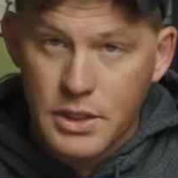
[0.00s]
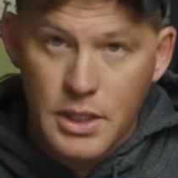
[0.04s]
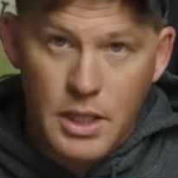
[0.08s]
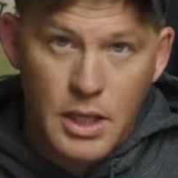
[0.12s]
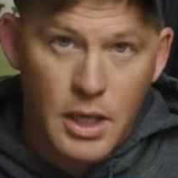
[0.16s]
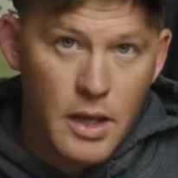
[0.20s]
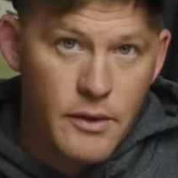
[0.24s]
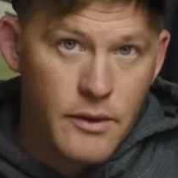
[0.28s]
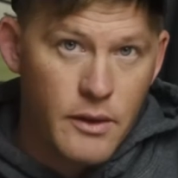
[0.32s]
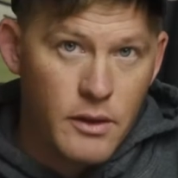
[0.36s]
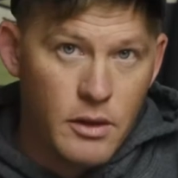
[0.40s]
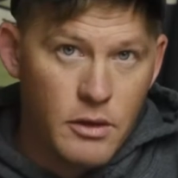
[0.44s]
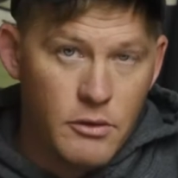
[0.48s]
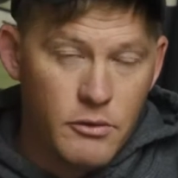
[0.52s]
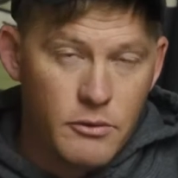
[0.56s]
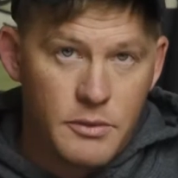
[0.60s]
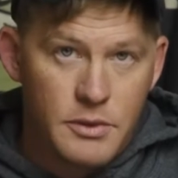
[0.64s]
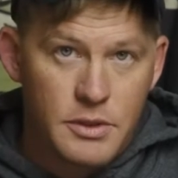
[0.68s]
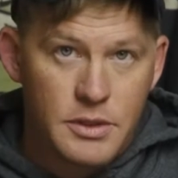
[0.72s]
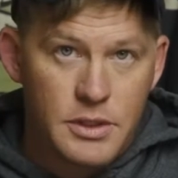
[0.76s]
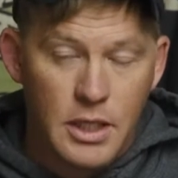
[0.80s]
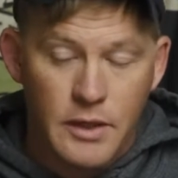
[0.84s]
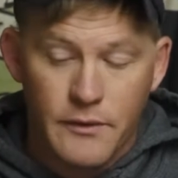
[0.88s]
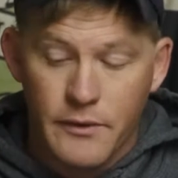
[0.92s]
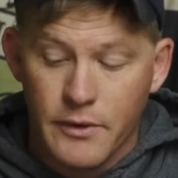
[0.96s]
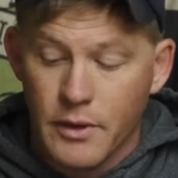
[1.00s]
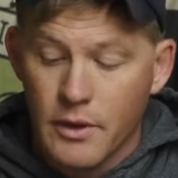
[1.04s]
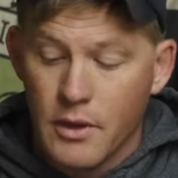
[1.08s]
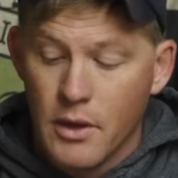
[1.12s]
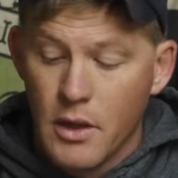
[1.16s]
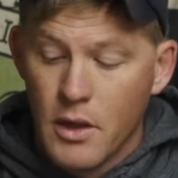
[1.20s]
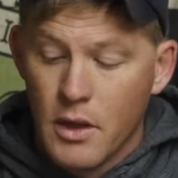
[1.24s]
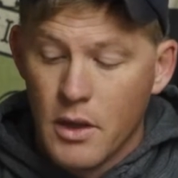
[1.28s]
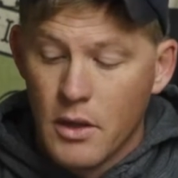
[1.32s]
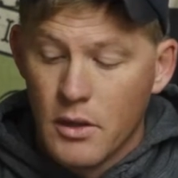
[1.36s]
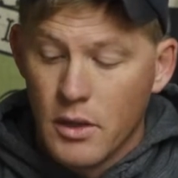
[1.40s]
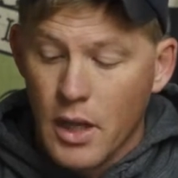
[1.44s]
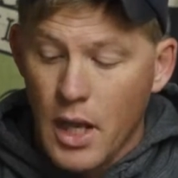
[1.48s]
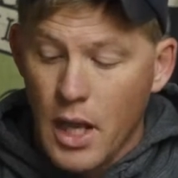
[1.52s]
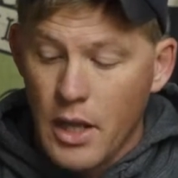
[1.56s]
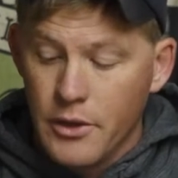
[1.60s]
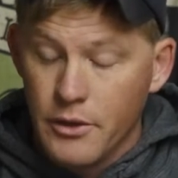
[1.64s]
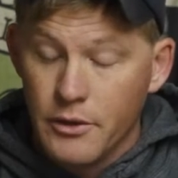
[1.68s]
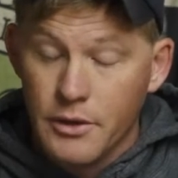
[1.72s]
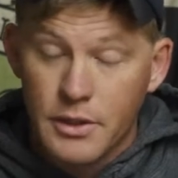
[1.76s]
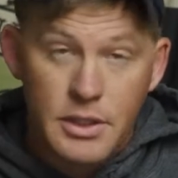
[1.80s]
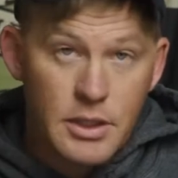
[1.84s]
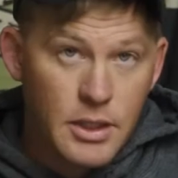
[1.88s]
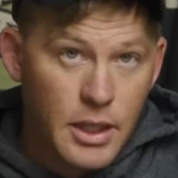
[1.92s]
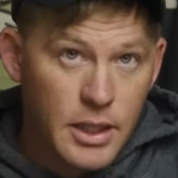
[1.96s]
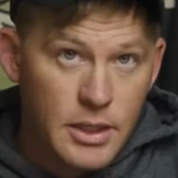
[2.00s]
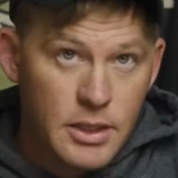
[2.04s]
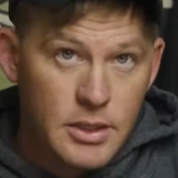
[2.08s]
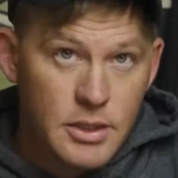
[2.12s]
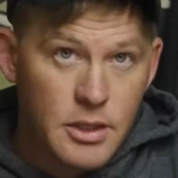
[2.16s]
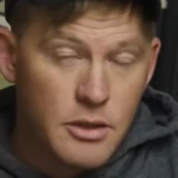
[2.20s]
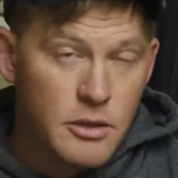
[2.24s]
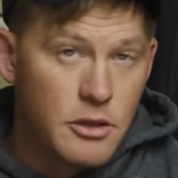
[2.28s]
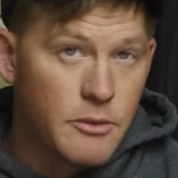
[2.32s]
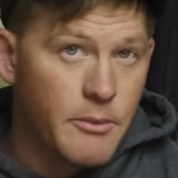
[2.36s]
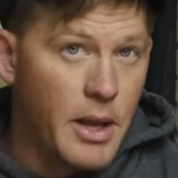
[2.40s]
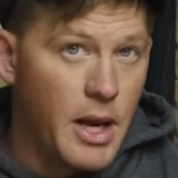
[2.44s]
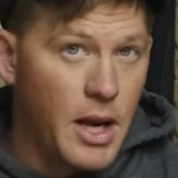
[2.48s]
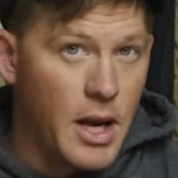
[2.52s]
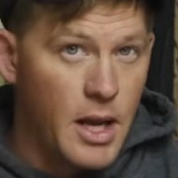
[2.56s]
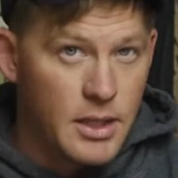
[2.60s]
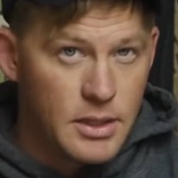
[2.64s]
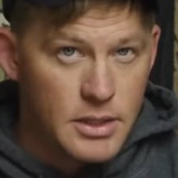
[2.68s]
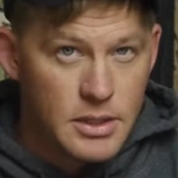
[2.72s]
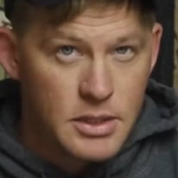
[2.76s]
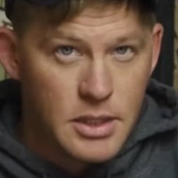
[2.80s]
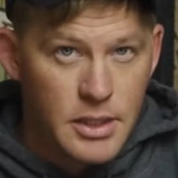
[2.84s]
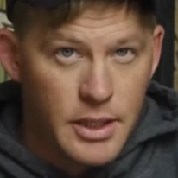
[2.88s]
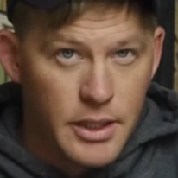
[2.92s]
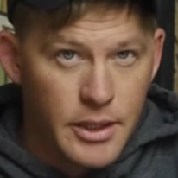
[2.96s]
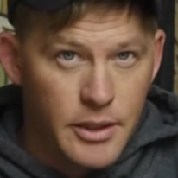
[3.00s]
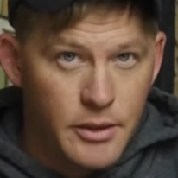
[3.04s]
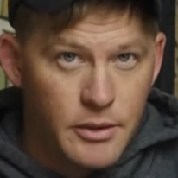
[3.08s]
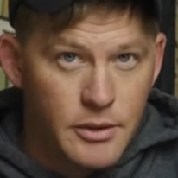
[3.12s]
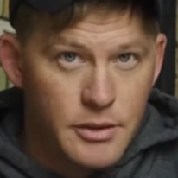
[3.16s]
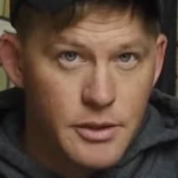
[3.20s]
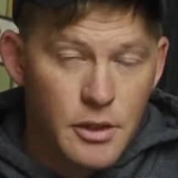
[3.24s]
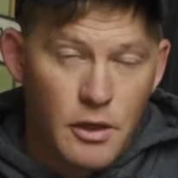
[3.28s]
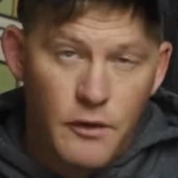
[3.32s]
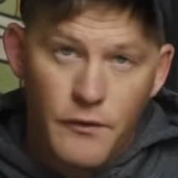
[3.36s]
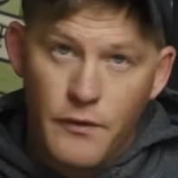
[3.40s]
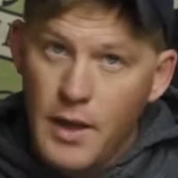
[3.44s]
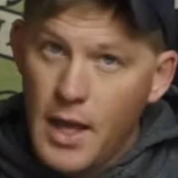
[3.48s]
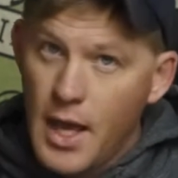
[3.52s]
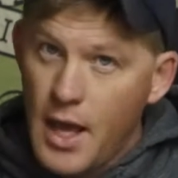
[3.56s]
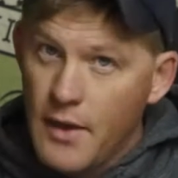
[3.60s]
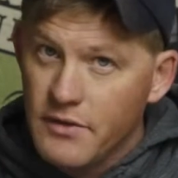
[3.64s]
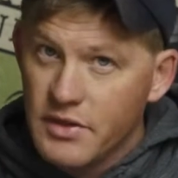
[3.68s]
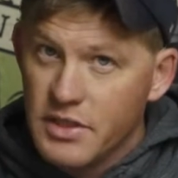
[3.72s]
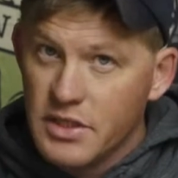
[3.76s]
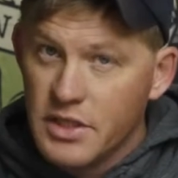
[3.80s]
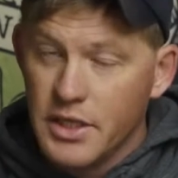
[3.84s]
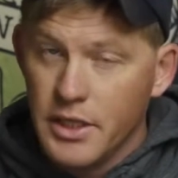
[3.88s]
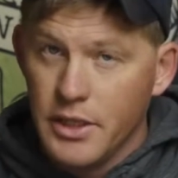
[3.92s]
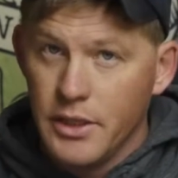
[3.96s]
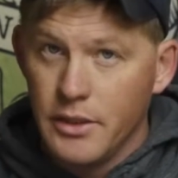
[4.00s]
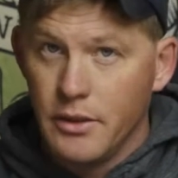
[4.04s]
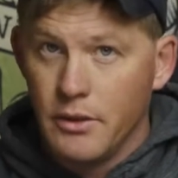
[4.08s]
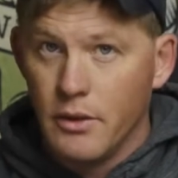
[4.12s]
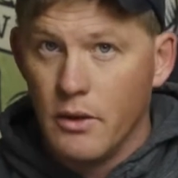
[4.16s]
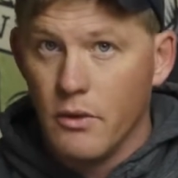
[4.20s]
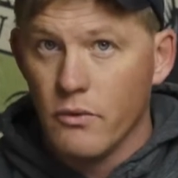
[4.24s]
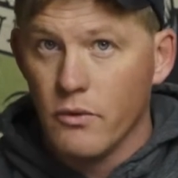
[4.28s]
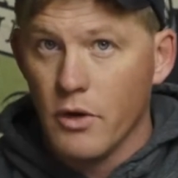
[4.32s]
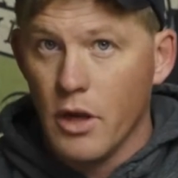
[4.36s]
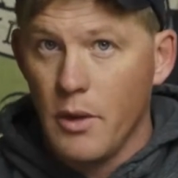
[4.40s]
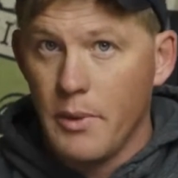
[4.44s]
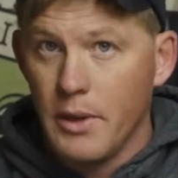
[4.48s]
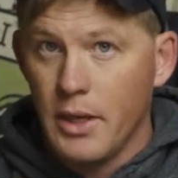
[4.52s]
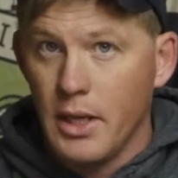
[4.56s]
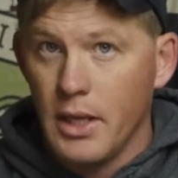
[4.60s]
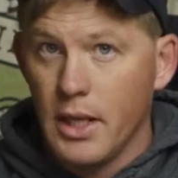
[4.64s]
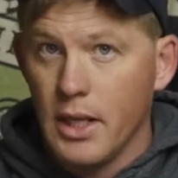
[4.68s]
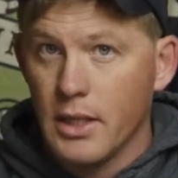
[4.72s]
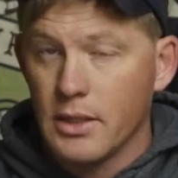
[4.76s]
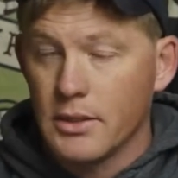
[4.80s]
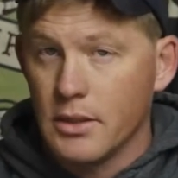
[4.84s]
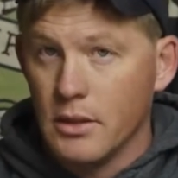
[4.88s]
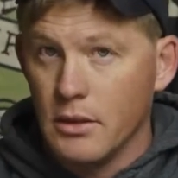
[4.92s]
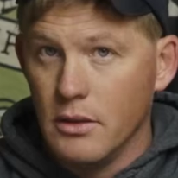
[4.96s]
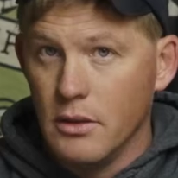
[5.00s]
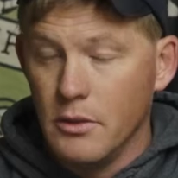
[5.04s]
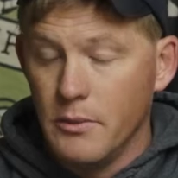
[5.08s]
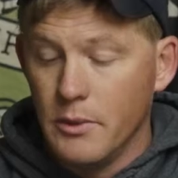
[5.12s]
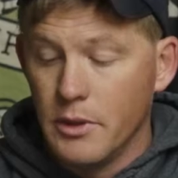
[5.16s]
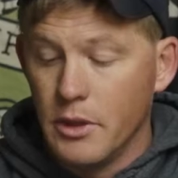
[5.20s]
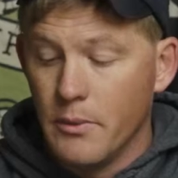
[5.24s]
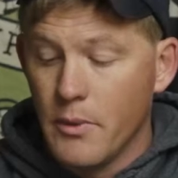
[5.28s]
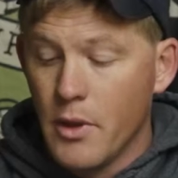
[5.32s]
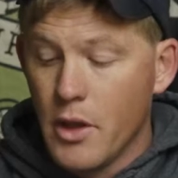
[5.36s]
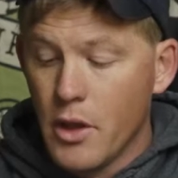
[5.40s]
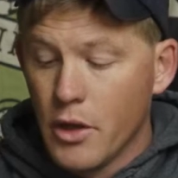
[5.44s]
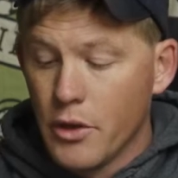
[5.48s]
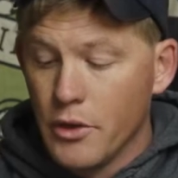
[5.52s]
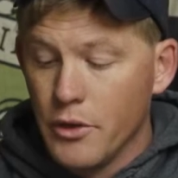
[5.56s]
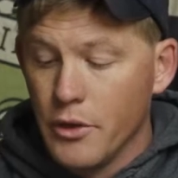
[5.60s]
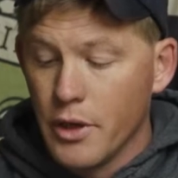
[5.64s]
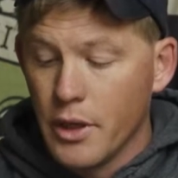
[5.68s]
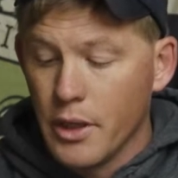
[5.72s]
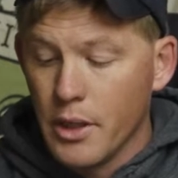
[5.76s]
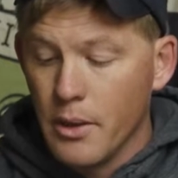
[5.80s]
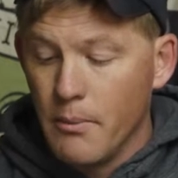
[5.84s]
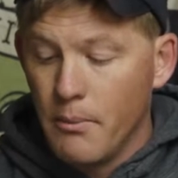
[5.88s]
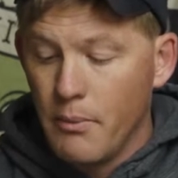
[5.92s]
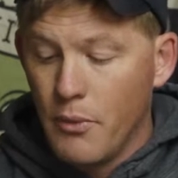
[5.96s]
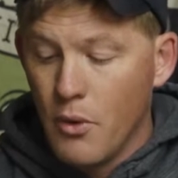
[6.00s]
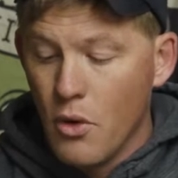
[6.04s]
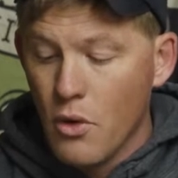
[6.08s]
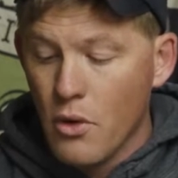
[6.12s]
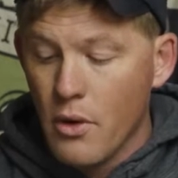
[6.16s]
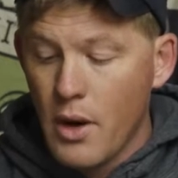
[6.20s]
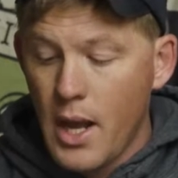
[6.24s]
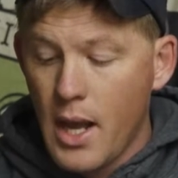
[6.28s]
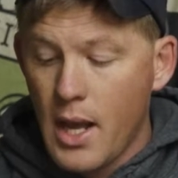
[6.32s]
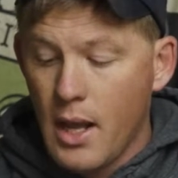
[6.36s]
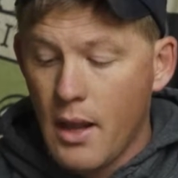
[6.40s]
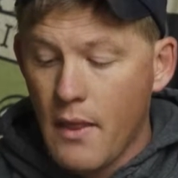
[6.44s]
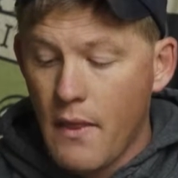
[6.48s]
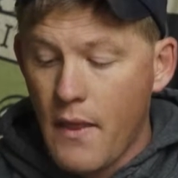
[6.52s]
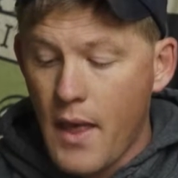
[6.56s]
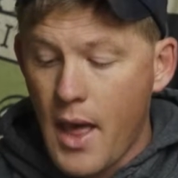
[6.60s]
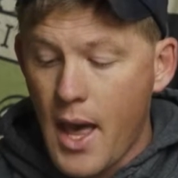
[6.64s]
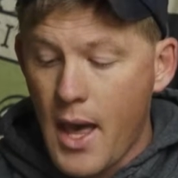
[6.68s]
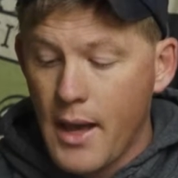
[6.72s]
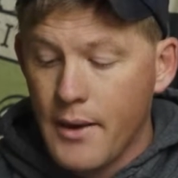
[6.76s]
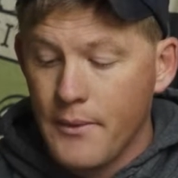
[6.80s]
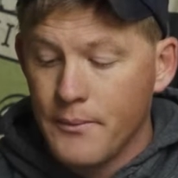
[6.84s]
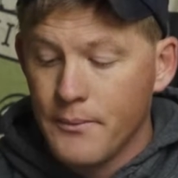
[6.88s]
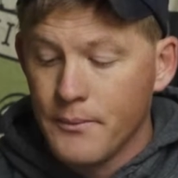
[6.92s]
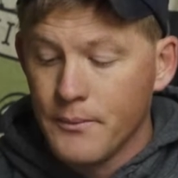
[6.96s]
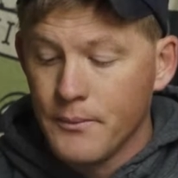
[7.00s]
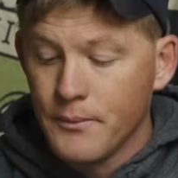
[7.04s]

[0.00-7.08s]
cut in the aluminum receiver, and your sling studs are made out of steel. So if you have steel rubbing against aluminum, you're gonna bore out that